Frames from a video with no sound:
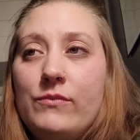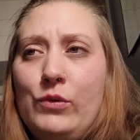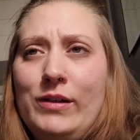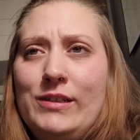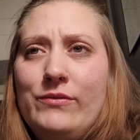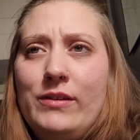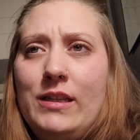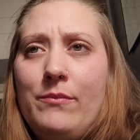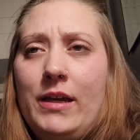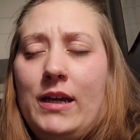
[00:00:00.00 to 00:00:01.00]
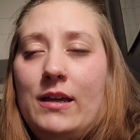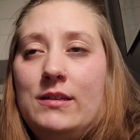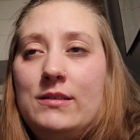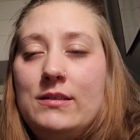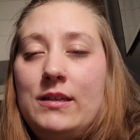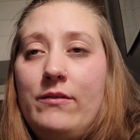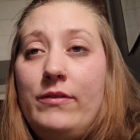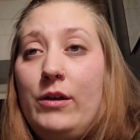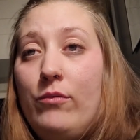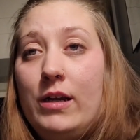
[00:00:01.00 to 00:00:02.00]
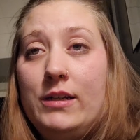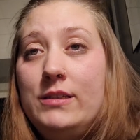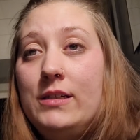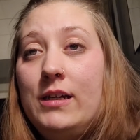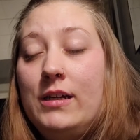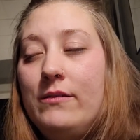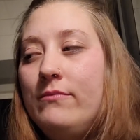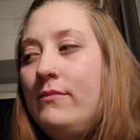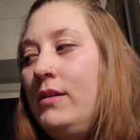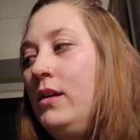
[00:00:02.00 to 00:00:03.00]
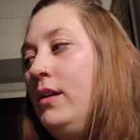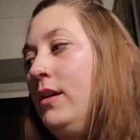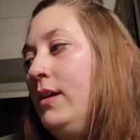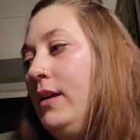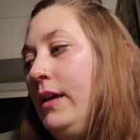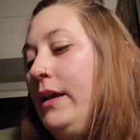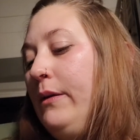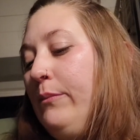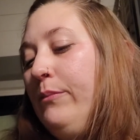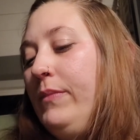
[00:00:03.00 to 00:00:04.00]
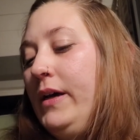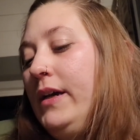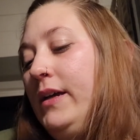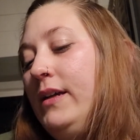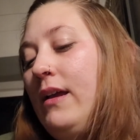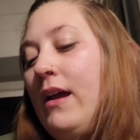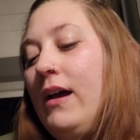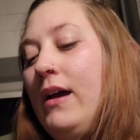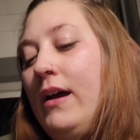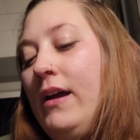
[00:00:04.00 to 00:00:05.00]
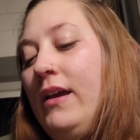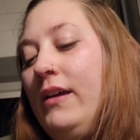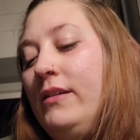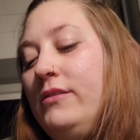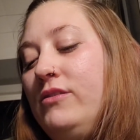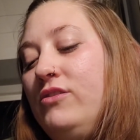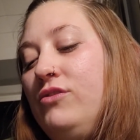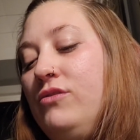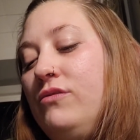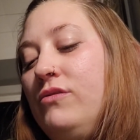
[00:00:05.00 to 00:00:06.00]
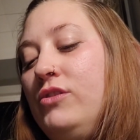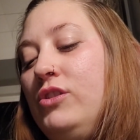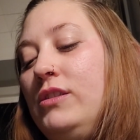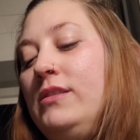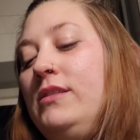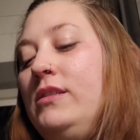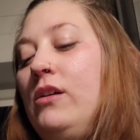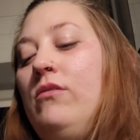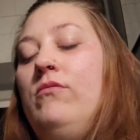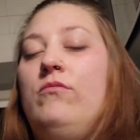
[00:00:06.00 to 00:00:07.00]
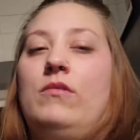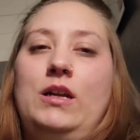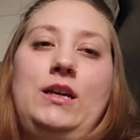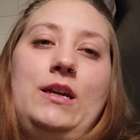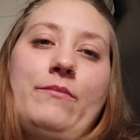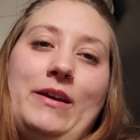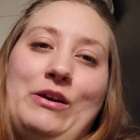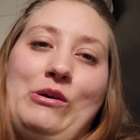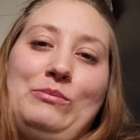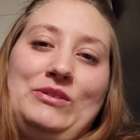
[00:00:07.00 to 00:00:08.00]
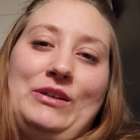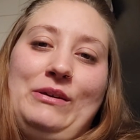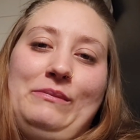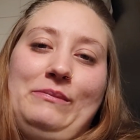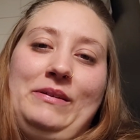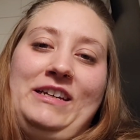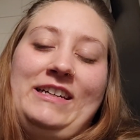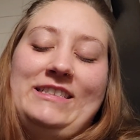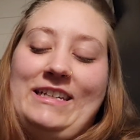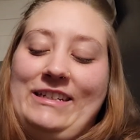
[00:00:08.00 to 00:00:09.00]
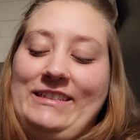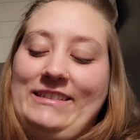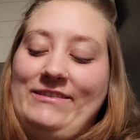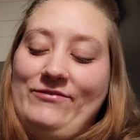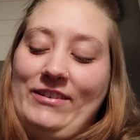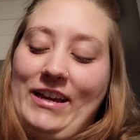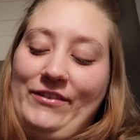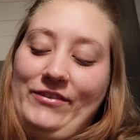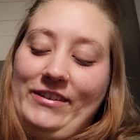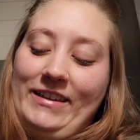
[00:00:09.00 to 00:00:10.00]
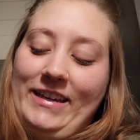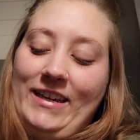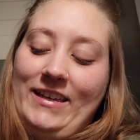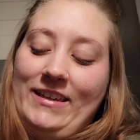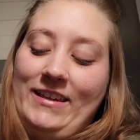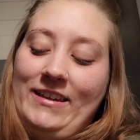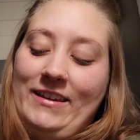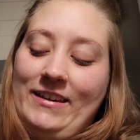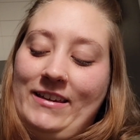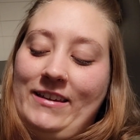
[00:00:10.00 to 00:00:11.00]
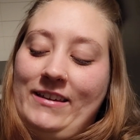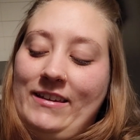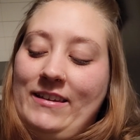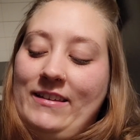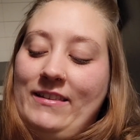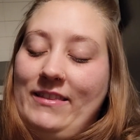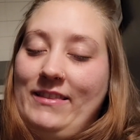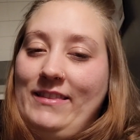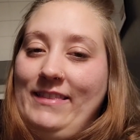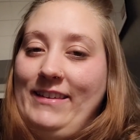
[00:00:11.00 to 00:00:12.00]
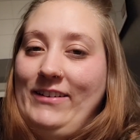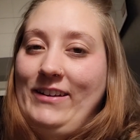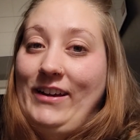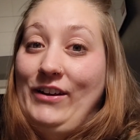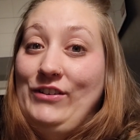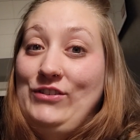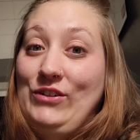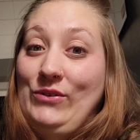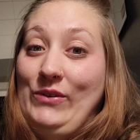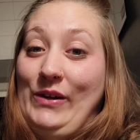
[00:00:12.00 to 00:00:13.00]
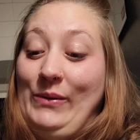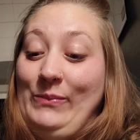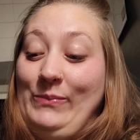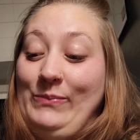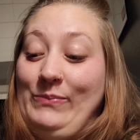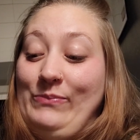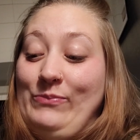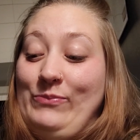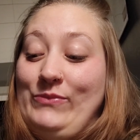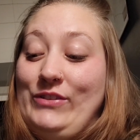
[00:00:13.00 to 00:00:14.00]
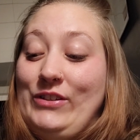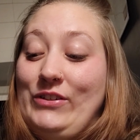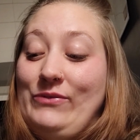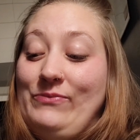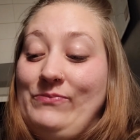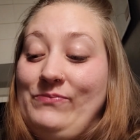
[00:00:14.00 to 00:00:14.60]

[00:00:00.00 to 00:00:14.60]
works for them, I guess, if they wanted to come. But I just don't want to get my hopes up, because I feel like they're not going to show up. So